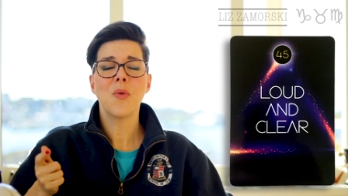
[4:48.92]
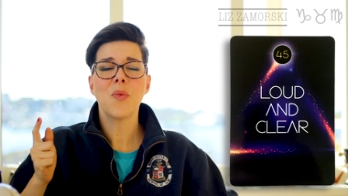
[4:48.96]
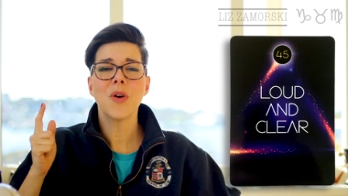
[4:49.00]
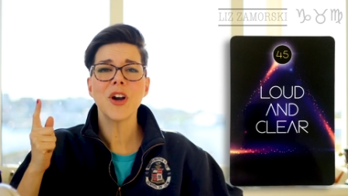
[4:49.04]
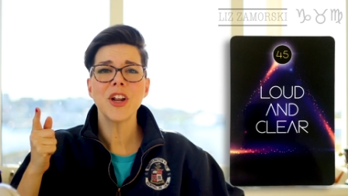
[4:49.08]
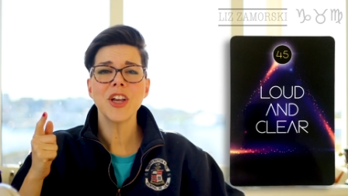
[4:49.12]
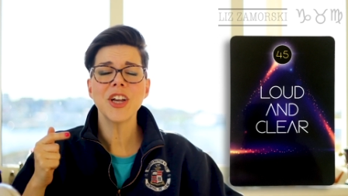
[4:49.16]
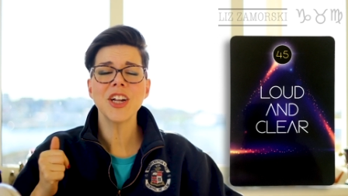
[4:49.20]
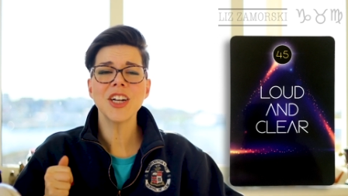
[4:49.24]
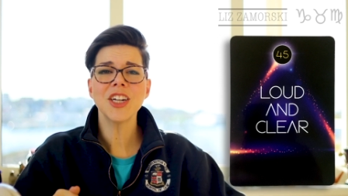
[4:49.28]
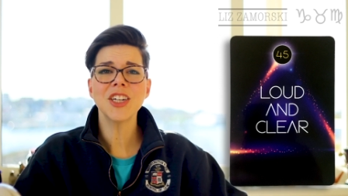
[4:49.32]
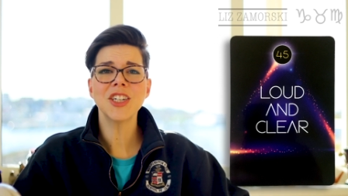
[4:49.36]

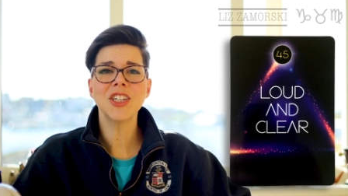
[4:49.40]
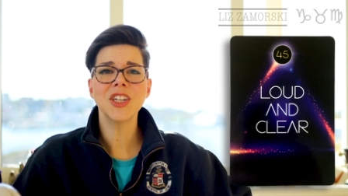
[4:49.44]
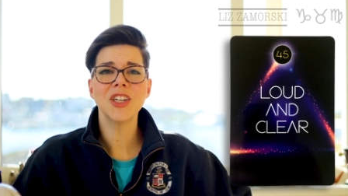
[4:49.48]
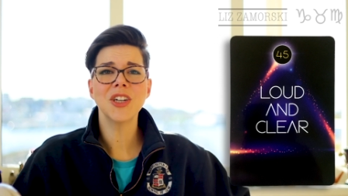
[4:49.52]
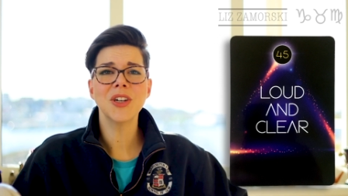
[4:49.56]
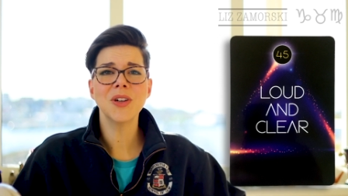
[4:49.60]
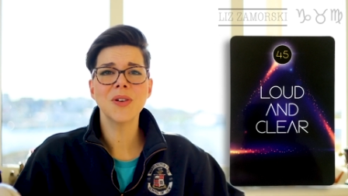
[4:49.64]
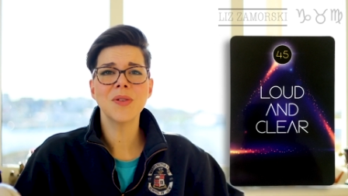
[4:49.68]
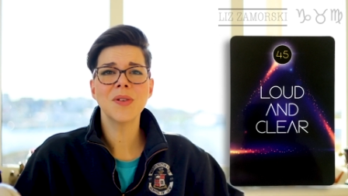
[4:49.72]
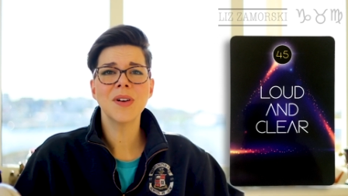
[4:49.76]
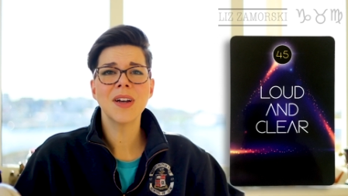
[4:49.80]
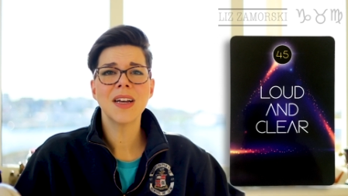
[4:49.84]
What are you going to
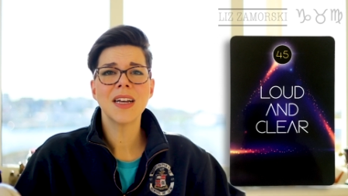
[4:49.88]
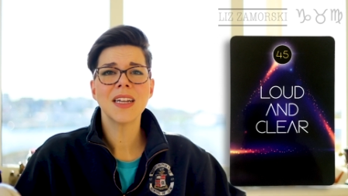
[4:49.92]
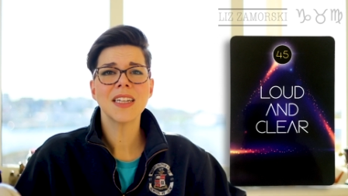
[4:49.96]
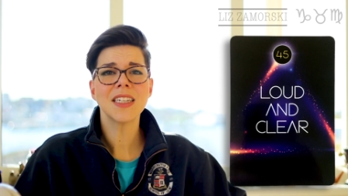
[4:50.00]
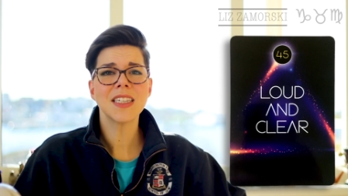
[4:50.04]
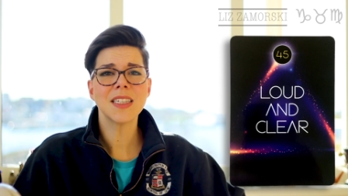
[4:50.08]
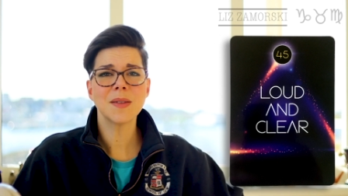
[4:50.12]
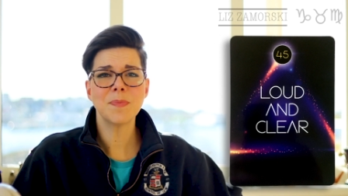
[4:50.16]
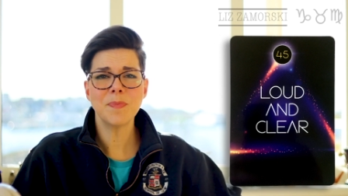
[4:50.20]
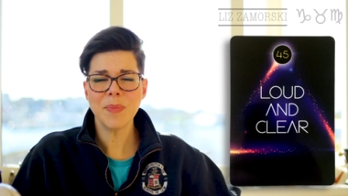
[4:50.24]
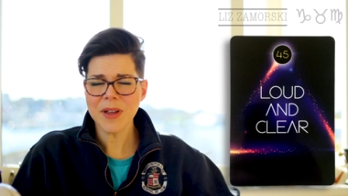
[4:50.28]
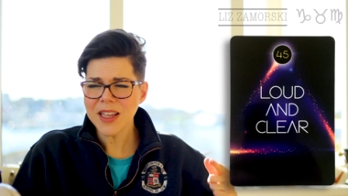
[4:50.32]
do?
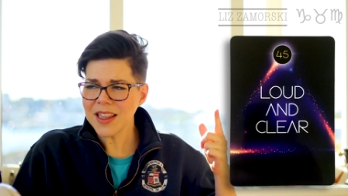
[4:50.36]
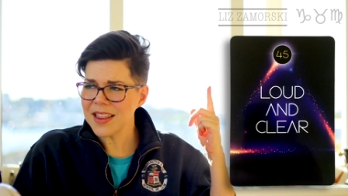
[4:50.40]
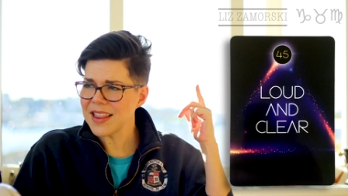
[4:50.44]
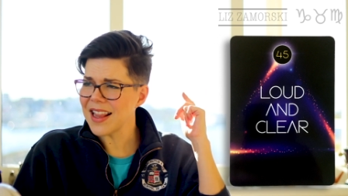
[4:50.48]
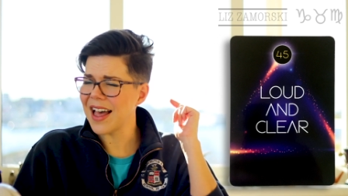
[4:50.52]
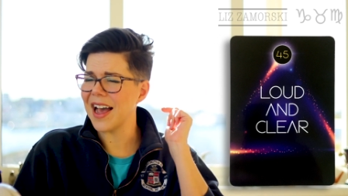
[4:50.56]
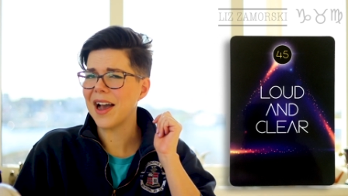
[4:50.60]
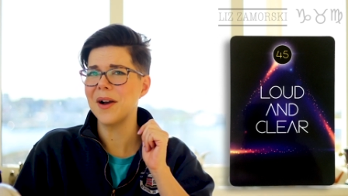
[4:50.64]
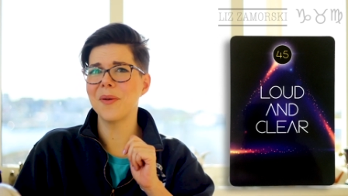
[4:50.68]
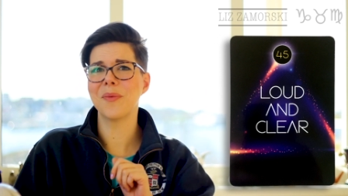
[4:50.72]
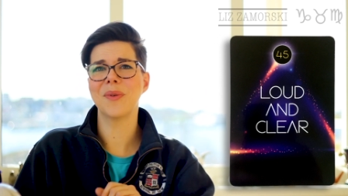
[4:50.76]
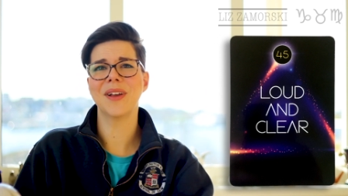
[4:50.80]
Spin
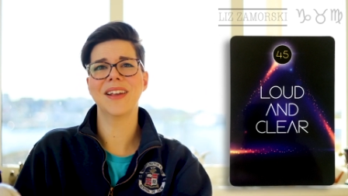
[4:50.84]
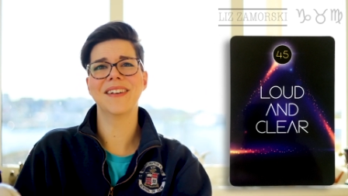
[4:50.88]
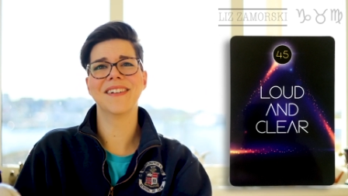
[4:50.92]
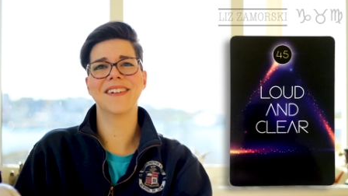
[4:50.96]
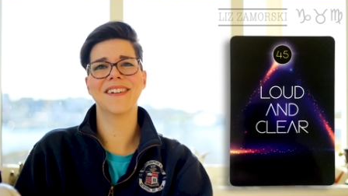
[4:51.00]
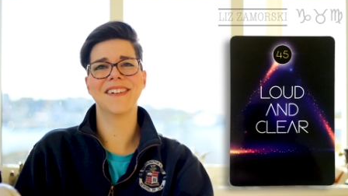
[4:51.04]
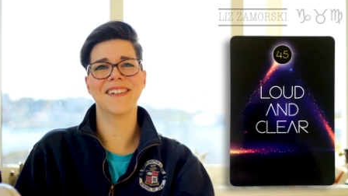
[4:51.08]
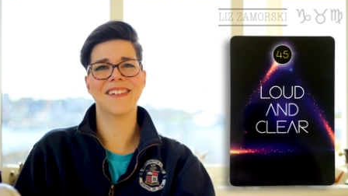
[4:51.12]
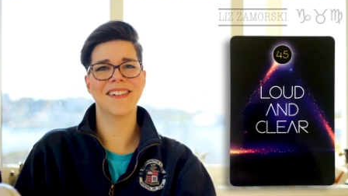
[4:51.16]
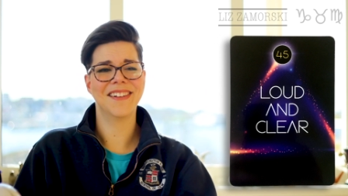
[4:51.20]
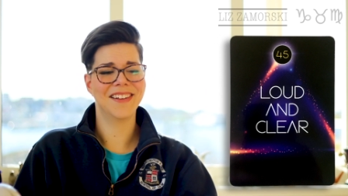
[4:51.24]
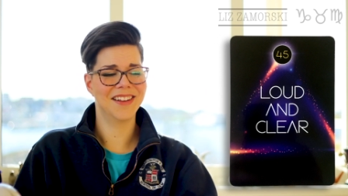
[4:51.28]
that
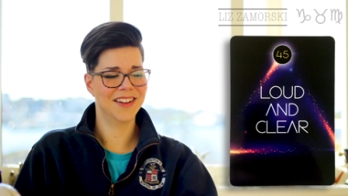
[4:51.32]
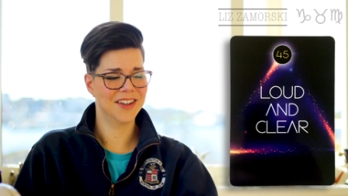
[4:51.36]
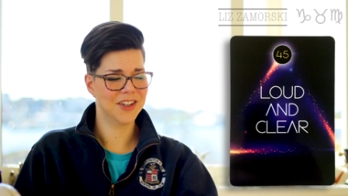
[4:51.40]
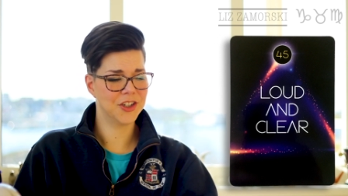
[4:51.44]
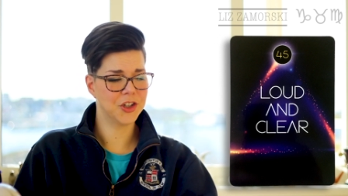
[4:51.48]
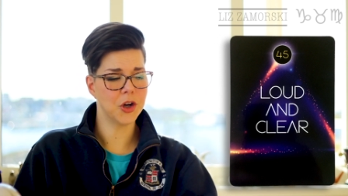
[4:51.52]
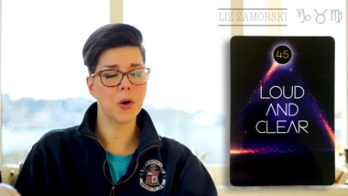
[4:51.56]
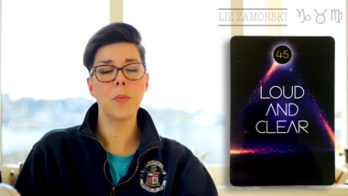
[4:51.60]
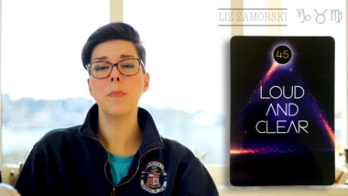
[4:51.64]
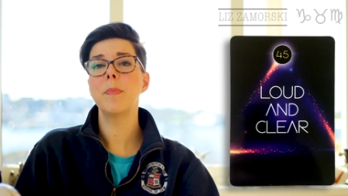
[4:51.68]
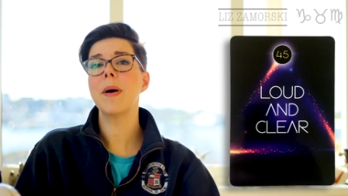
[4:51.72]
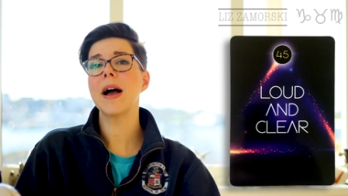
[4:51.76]
wheel.
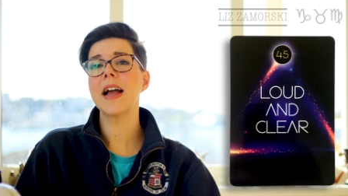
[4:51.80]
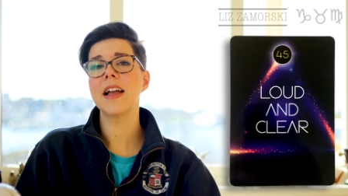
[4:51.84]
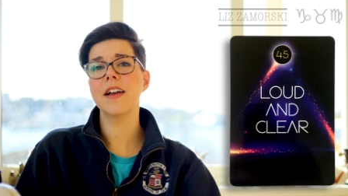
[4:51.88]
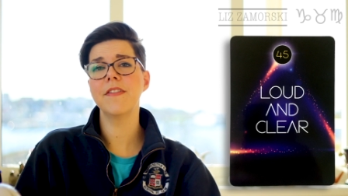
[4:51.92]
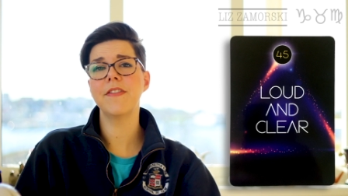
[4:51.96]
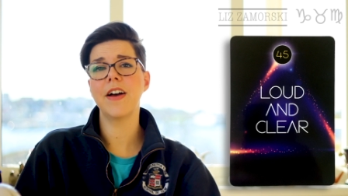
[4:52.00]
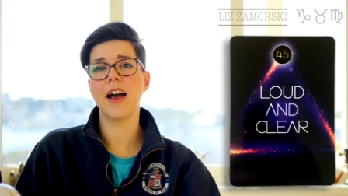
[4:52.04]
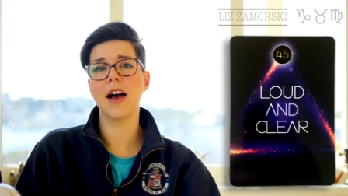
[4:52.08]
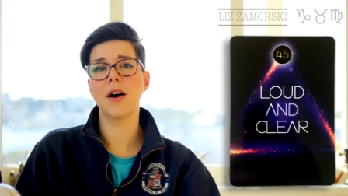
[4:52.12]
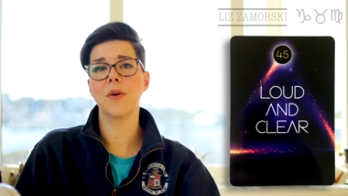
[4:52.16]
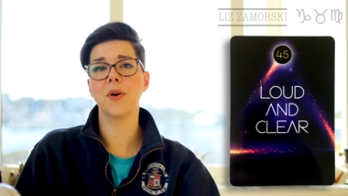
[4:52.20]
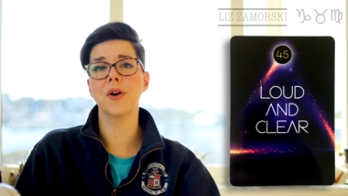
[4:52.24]
Don't buy
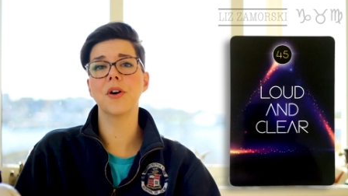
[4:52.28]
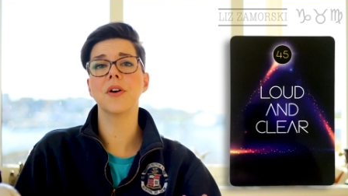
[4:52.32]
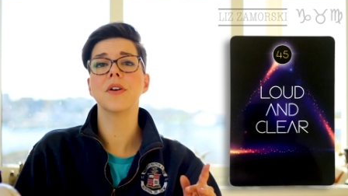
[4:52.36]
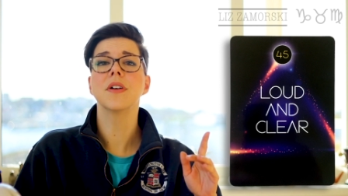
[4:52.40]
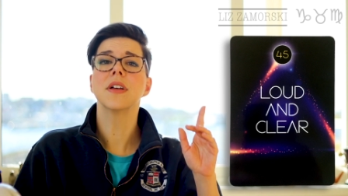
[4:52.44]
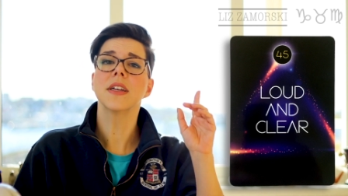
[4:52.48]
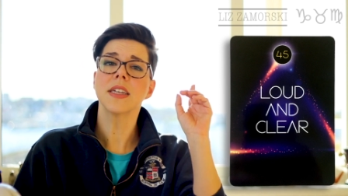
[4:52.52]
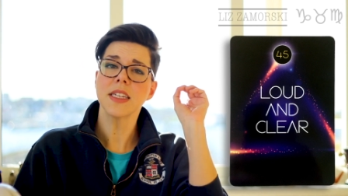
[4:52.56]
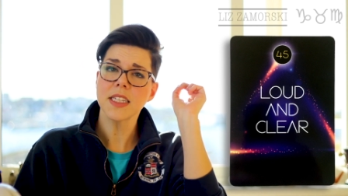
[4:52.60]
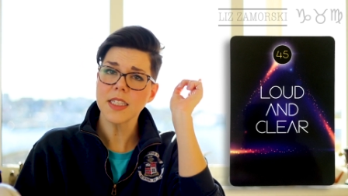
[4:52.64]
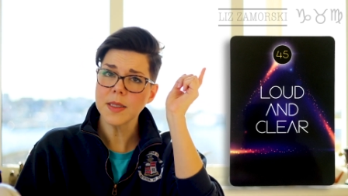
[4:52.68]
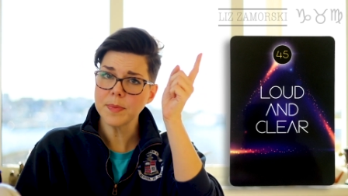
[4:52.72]
a
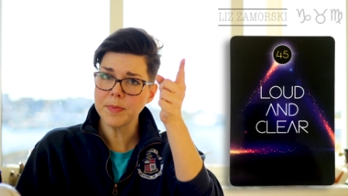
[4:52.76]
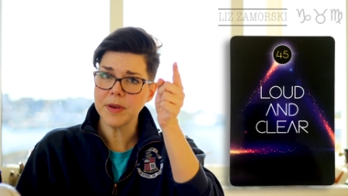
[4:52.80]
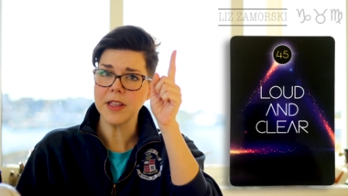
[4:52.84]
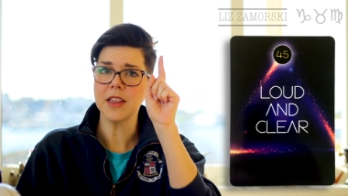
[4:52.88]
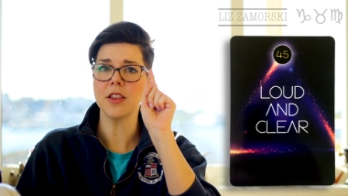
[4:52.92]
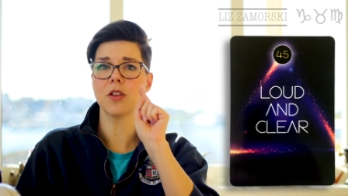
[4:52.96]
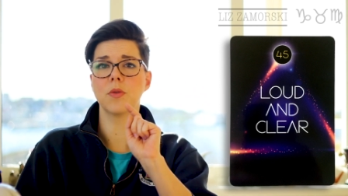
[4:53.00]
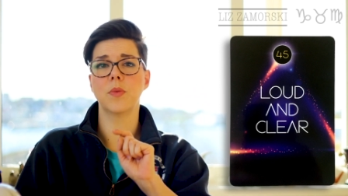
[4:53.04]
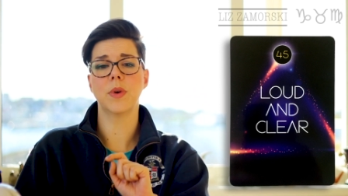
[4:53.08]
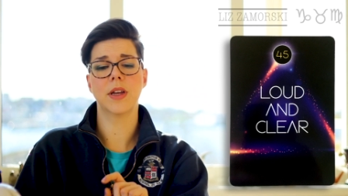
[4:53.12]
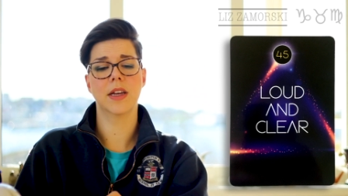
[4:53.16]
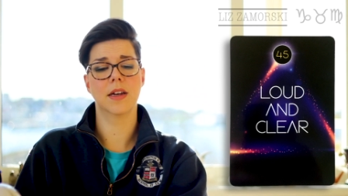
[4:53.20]
vowel.
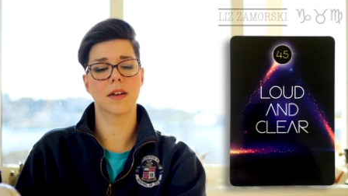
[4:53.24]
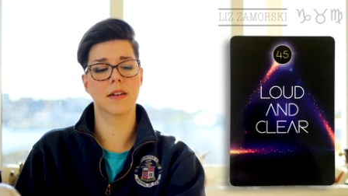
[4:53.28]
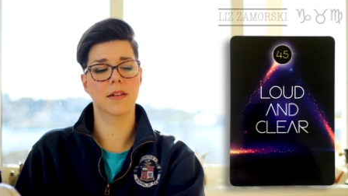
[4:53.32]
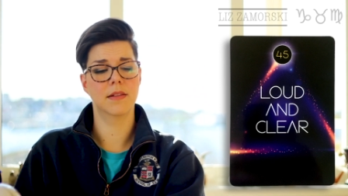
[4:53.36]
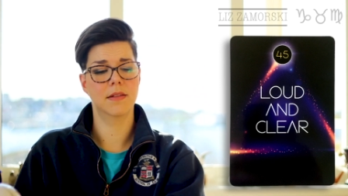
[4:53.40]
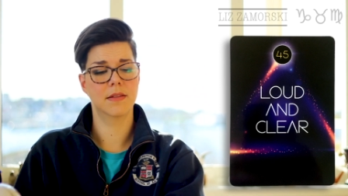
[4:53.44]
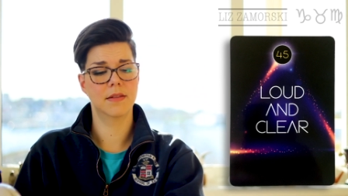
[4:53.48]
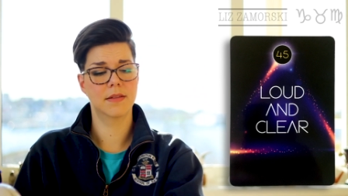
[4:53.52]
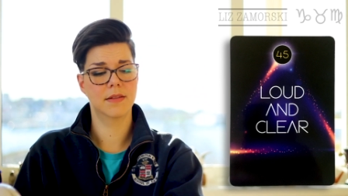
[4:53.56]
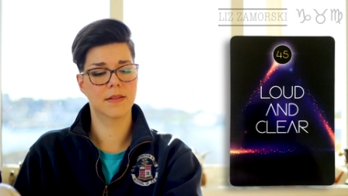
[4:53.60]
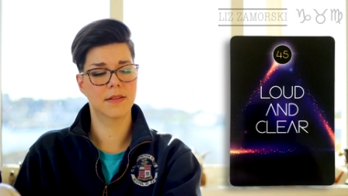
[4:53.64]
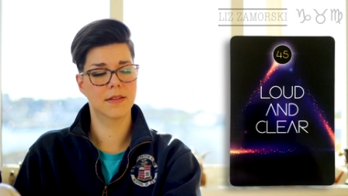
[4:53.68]
Spin the
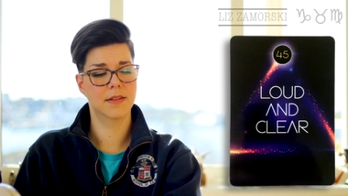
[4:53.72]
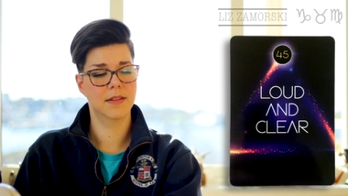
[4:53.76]
wheel.